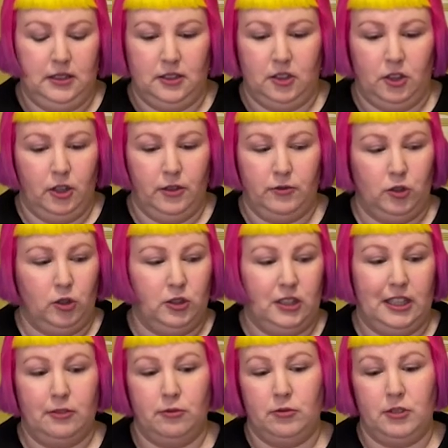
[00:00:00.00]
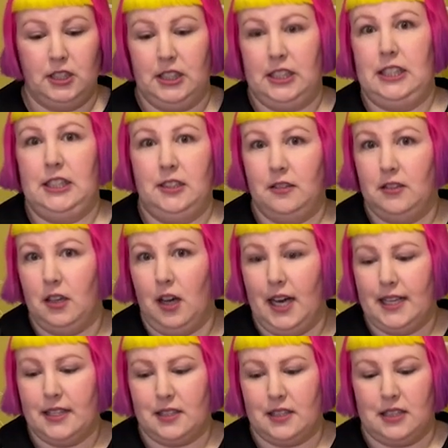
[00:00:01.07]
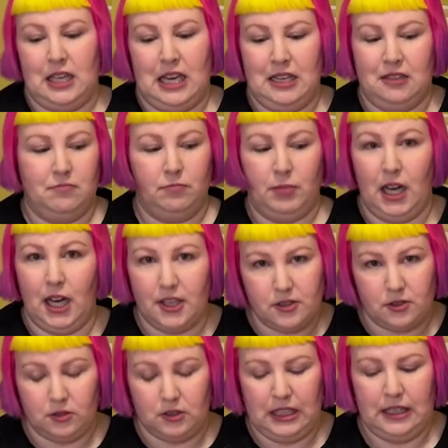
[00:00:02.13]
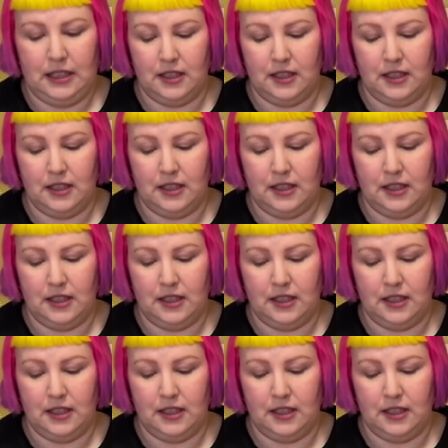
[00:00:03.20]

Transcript: overall a really nice puzzle.